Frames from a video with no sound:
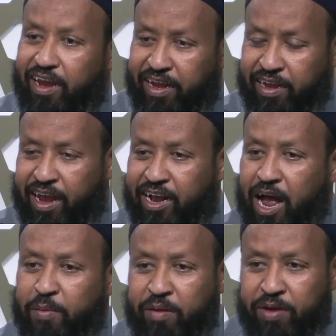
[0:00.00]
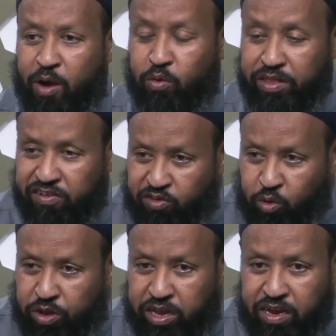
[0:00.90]
they calmed him down when they saw
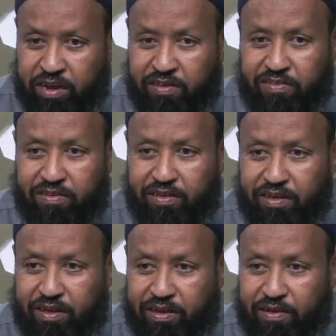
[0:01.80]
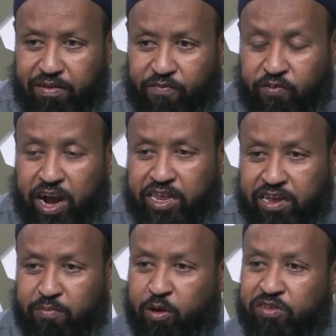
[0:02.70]
that he's
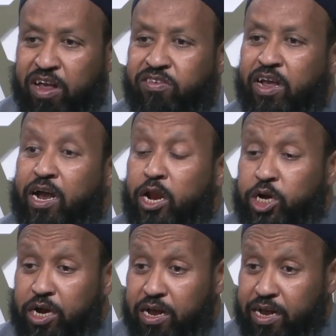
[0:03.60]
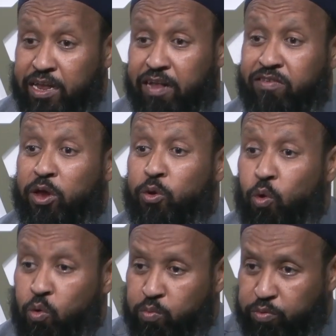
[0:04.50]
frightened, because that's the culture, that's the
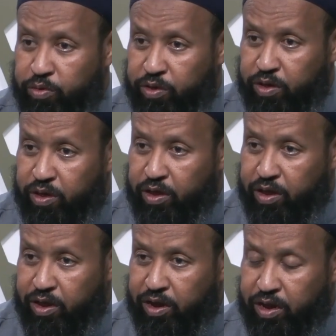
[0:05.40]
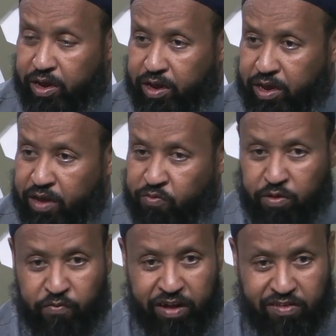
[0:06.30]
norm. If you
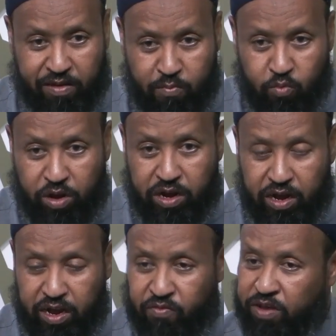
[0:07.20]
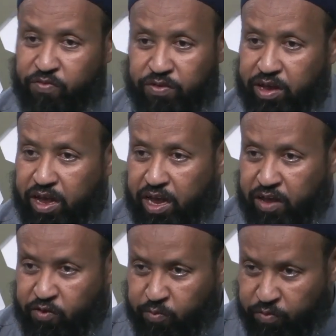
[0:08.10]
invite someone, if
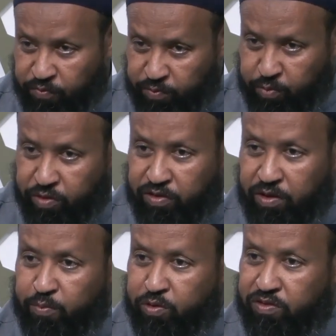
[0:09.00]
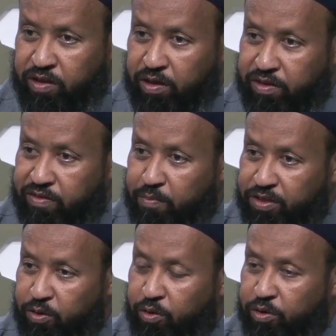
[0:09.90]
you put
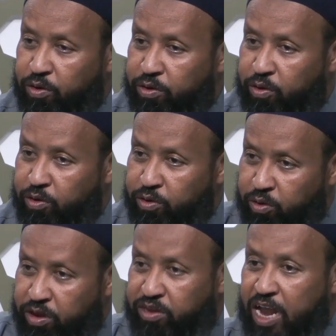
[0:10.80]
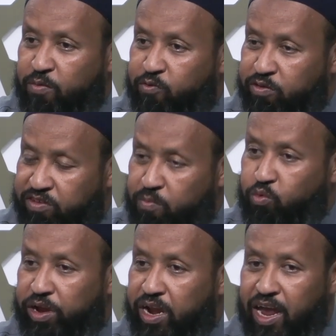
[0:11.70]
something on the table for
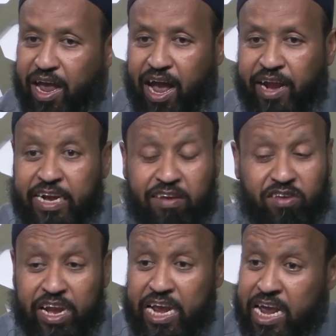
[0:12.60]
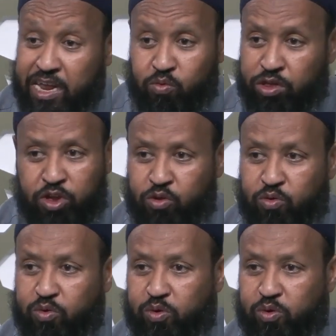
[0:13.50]
someone and he doesn't eat with you,